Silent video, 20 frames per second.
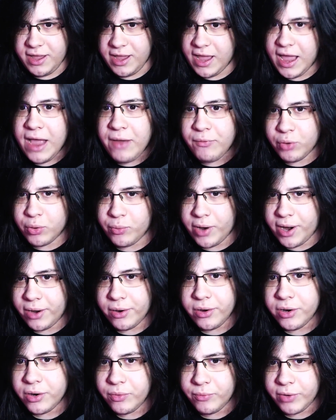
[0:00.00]

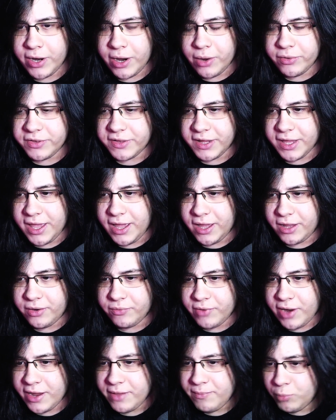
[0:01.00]
everywhere when I was a kid, right?